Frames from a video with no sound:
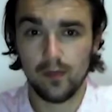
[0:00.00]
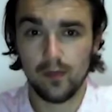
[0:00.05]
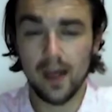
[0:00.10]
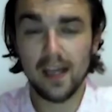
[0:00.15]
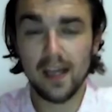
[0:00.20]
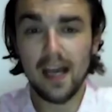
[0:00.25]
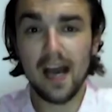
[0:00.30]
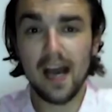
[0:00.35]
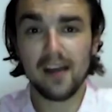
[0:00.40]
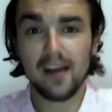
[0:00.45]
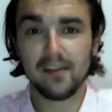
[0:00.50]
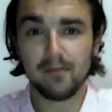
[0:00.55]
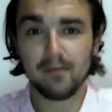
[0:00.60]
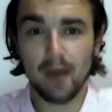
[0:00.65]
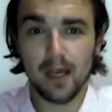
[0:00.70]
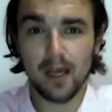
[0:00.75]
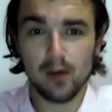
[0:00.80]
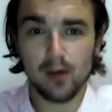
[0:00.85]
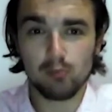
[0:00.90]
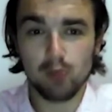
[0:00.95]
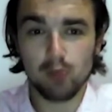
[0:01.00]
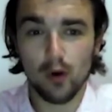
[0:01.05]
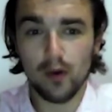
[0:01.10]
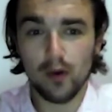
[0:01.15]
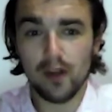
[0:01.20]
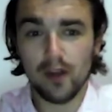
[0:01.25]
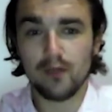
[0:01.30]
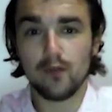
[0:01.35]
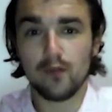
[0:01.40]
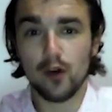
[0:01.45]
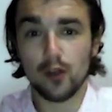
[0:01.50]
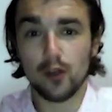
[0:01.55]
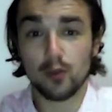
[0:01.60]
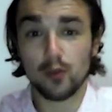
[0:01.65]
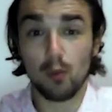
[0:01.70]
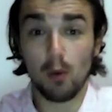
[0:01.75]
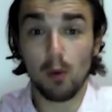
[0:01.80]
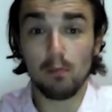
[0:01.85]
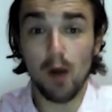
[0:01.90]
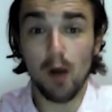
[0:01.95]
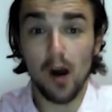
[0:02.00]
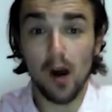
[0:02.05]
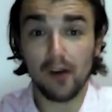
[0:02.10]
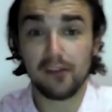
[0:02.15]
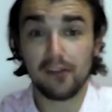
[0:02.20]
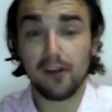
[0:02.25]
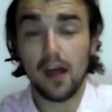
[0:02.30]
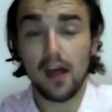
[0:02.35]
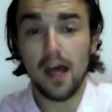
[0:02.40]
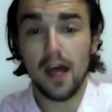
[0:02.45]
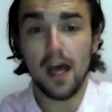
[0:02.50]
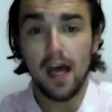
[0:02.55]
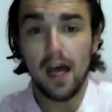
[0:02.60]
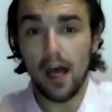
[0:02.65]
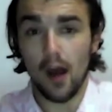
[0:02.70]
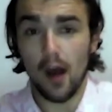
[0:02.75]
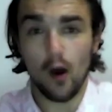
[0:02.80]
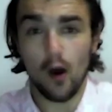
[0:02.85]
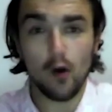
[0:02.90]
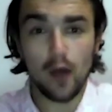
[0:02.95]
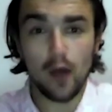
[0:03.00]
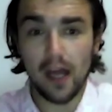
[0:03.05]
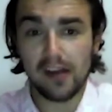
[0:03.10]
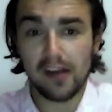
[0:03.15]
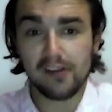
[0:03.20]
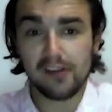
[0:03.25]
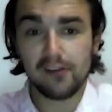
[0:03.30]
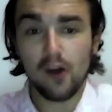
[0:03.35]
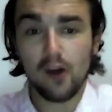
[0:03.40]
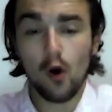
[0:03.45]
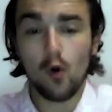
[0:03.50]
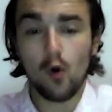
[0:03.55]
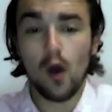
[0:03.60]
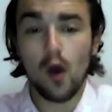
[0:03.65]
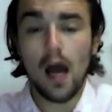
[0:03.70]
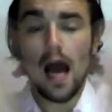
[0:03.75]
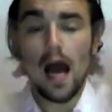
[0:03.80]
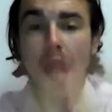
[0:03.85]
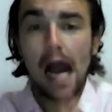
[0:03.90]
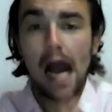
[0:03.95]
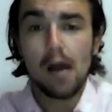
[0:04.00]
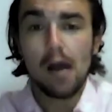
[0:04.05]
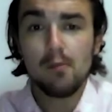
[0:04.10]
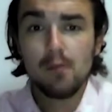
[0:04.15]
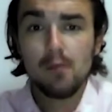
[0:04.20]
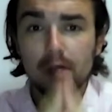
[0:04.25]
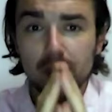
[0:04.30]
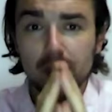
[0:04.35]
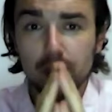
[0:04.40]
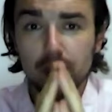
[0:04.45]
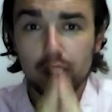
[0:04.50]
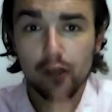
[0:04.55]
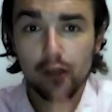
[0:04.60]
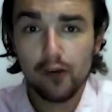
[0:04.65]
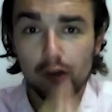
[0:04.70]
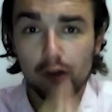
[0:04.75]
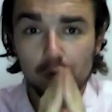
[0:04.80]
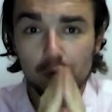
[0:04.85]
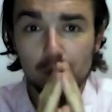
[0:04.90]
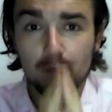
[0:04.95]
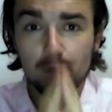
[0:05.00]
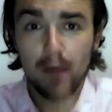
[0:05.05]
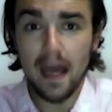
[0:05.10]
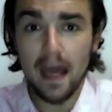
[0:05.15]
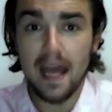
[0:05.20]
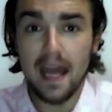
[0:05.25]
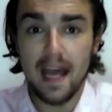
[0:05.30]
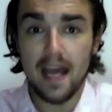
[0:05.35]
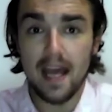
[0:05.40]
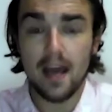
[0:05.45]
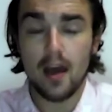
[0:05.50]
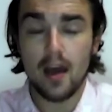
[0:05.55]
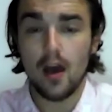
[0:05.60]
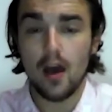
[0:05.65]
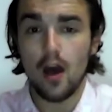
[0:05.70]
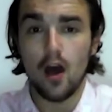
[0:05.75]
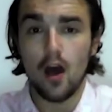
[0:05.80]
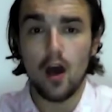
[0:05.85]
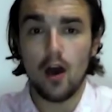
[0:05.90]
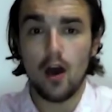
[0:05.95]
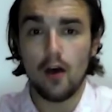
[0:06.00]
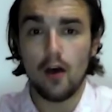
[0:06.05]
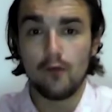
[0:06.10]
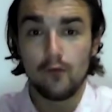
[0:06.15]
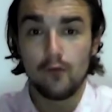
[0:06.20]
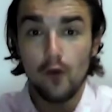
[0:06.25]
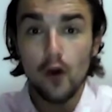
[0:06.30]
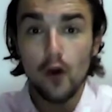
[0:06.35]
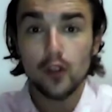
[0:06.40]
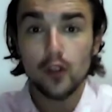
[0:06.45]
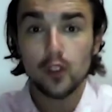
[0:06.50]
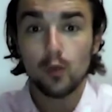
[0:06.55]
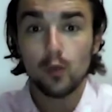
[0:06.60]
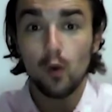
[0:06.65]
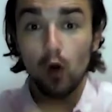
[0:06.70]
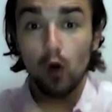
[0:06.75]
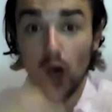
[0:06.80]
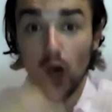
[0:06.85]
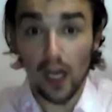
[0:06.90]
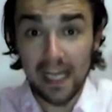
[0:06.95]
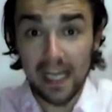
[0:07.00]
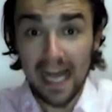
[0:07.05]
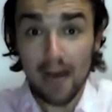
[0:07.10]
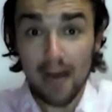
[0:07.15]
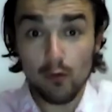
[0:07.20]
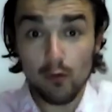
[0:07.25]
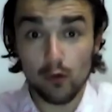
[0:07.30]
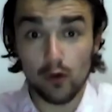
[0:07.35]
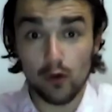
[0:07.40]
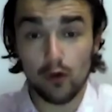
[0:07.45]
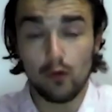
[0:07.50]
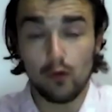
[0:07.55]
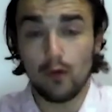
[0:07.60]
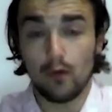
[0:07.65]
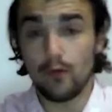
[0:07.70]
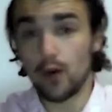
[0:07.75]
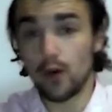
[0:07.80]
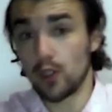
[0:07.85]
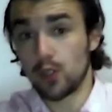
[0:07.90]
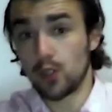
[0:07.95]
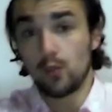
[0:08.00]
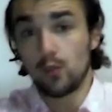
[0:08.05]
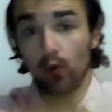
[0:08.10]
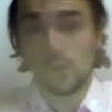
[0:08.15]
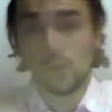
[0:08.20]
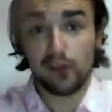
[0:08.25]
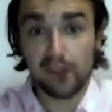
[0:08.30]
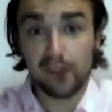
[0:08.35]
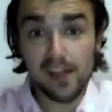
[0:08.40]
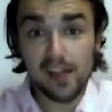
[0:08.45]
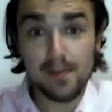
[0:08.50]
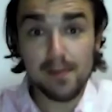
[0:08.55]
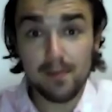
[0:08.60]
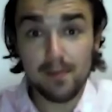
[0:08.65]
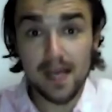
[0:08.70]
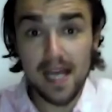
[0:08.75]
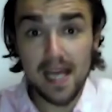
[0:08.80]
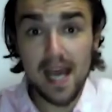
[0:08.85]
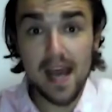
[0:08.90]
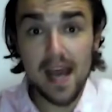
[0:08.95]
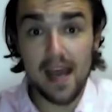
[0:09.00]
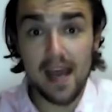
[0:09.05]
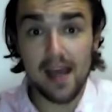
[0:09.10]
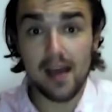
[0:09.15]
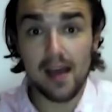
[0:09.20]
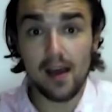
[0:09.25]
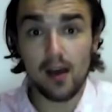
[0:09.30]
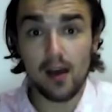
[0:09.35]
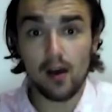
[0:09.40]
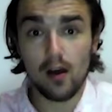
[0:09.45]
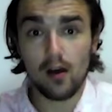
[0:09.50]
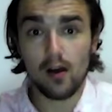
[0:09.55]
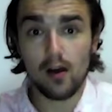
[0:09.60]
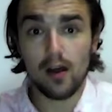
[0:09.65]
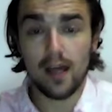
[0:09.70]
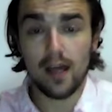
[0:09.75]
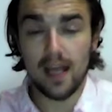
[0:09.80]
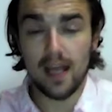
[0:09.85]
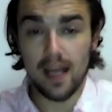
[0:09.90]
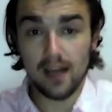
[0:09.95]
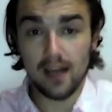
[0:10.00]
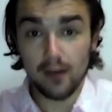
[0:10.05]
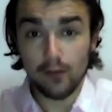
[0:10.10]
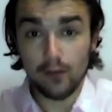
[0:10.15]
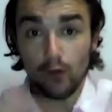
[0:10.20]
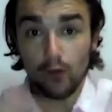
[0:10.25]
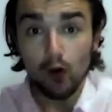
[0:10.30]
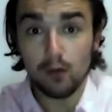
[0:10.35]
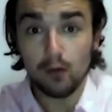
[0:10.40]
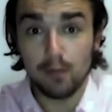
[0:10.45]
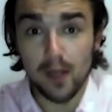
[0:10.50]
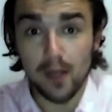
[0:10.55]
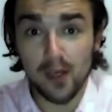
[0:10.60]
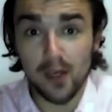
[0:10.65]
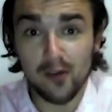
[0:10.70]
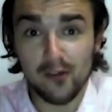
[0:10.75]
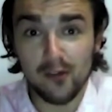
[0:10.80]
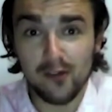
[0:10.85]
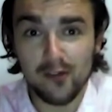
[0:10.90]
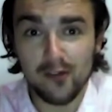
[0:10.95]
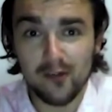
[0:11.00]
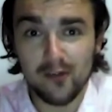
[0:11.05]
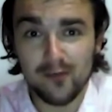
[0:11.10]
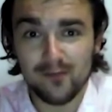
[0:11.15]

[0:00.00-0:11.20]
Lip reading: Hey guys, Michael Brodie, the virtual boss. Okay, so how much should you pay a virtual accountant or a virtual CPA in the Philippines?